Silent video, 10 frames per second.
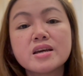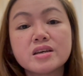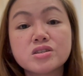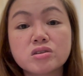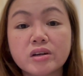
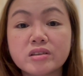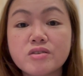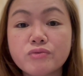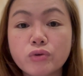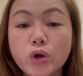is starting
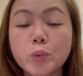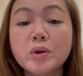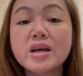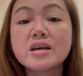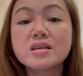from
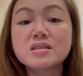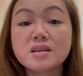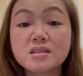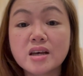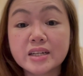
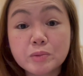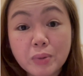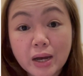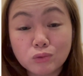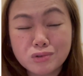
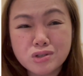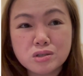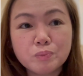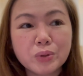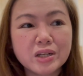£600,
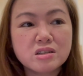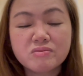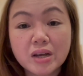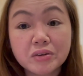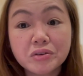but it's
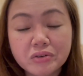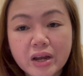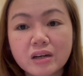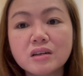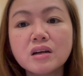very
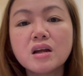rare.